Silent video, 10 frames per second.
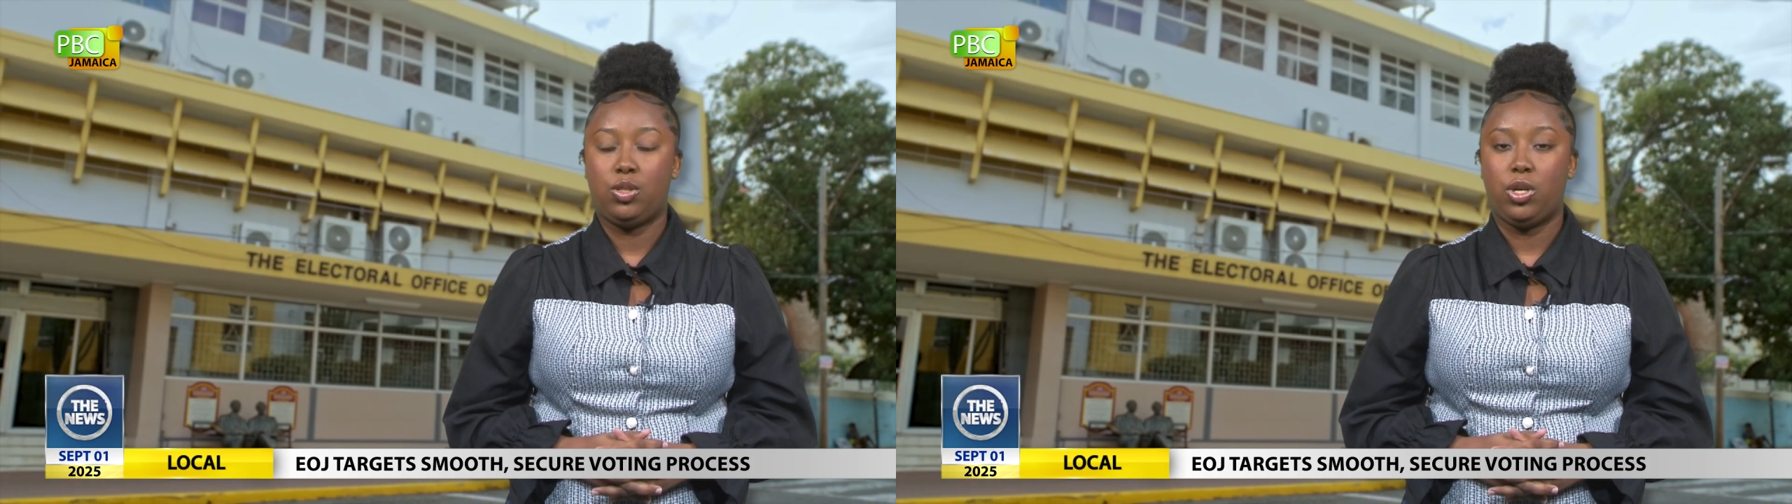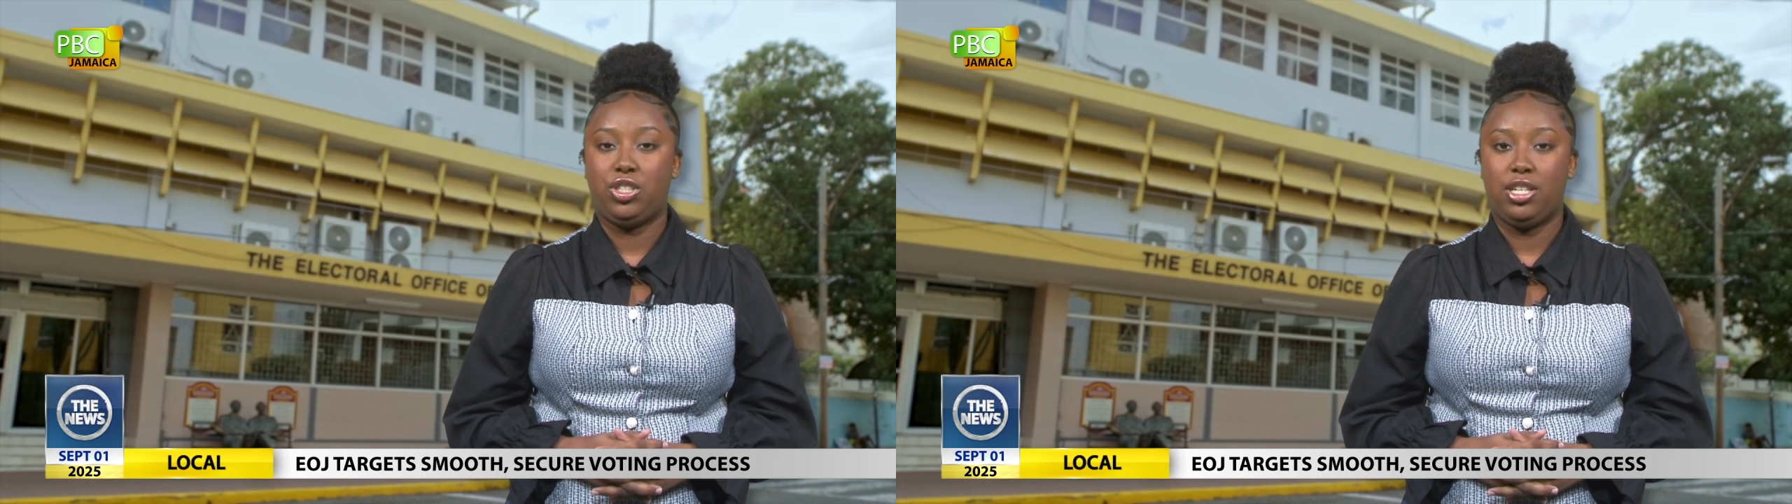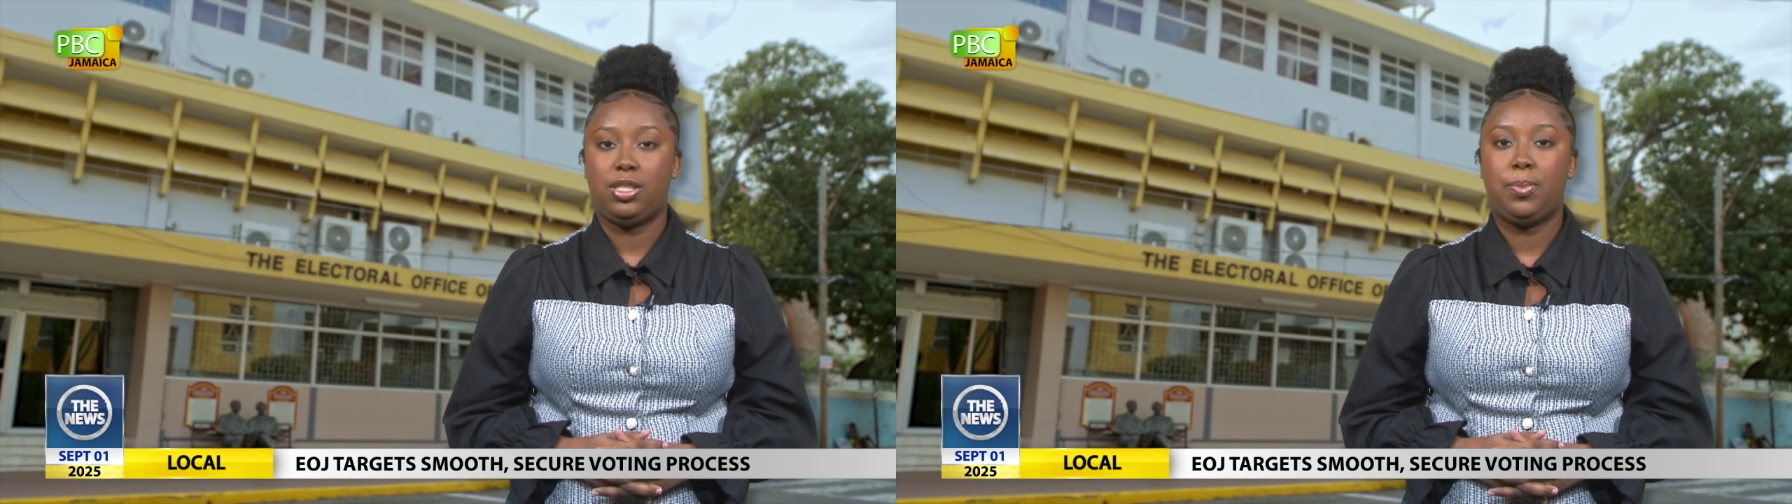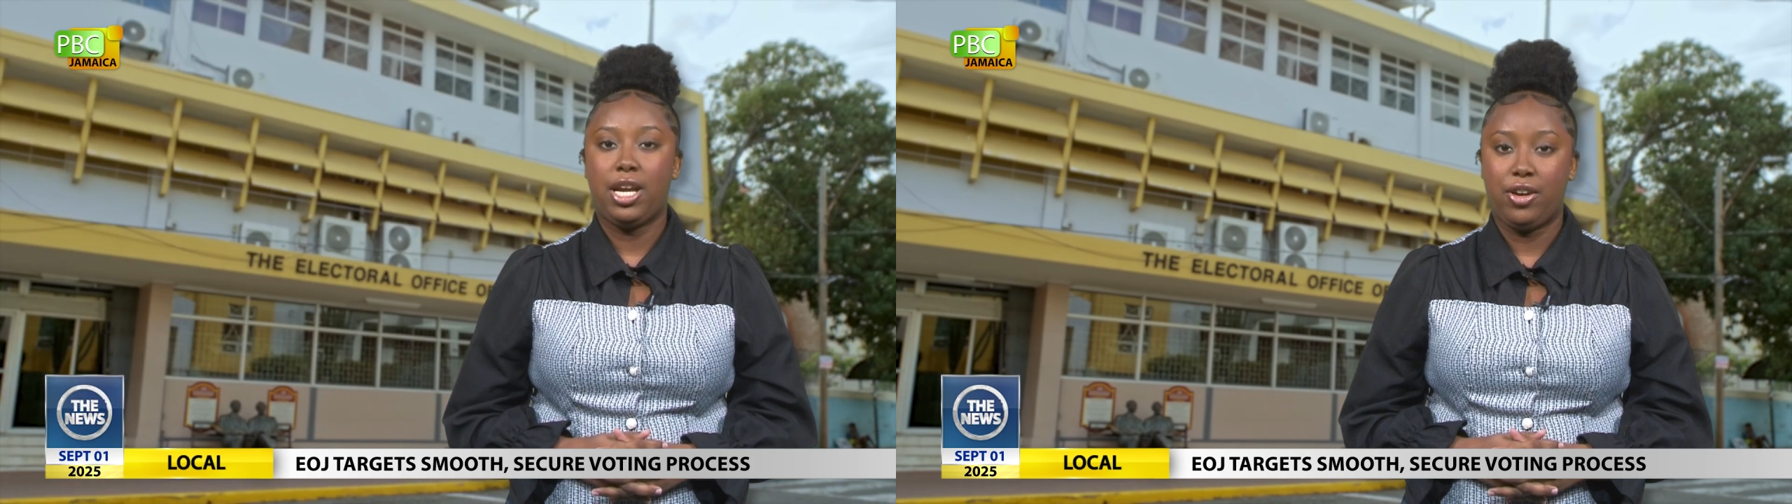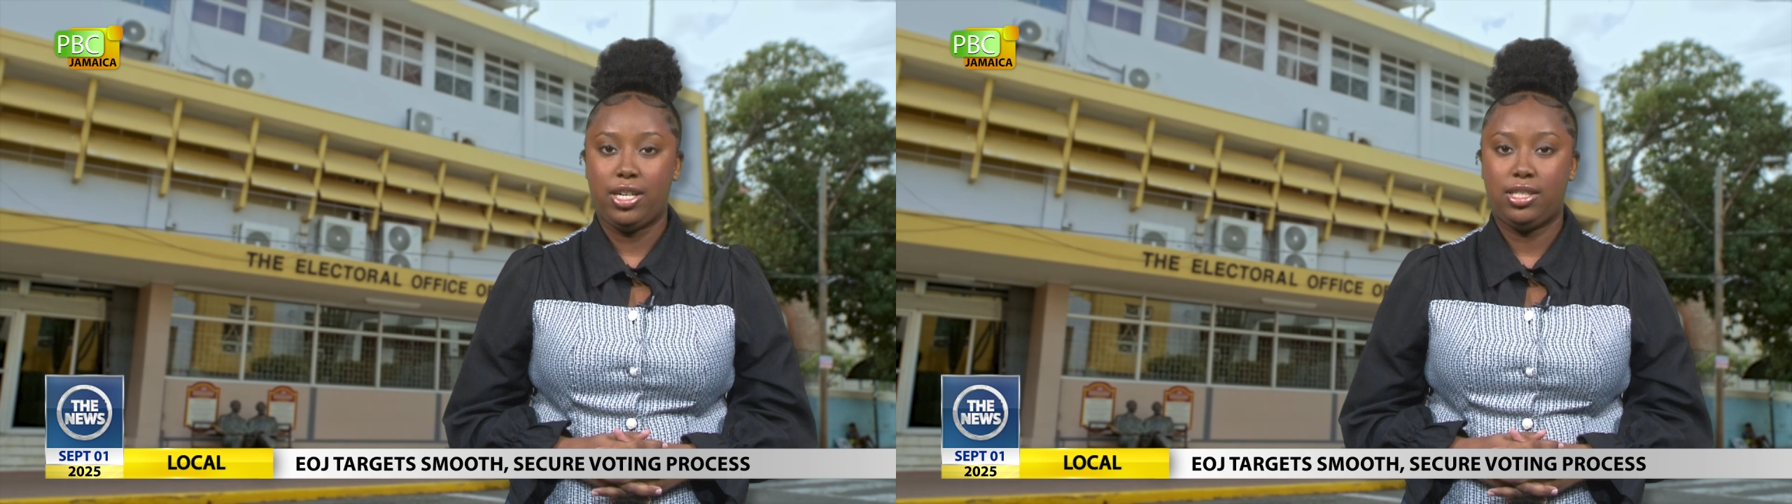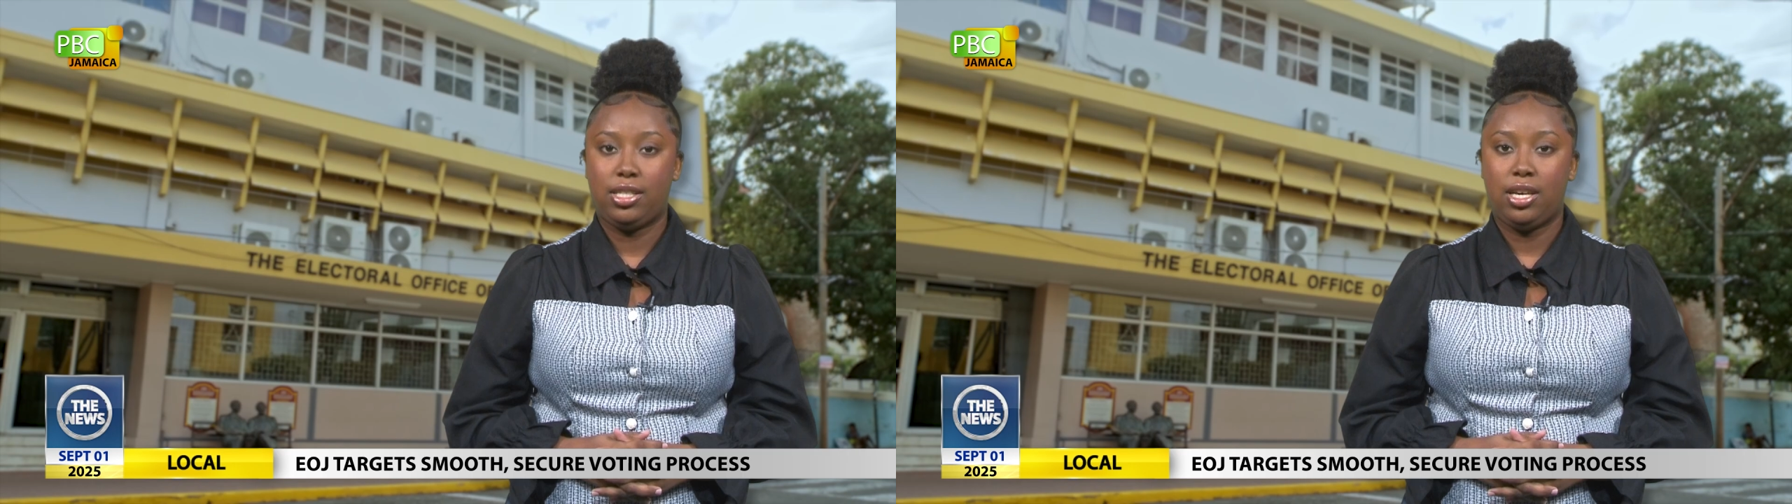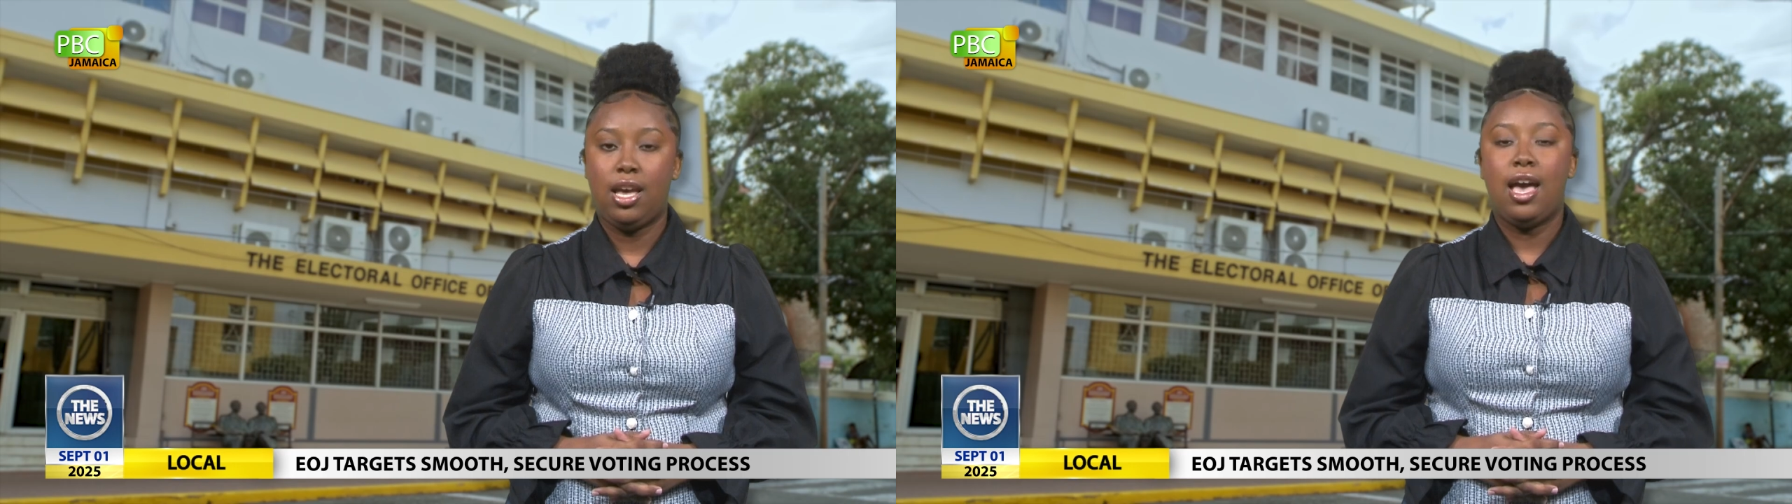to a transparent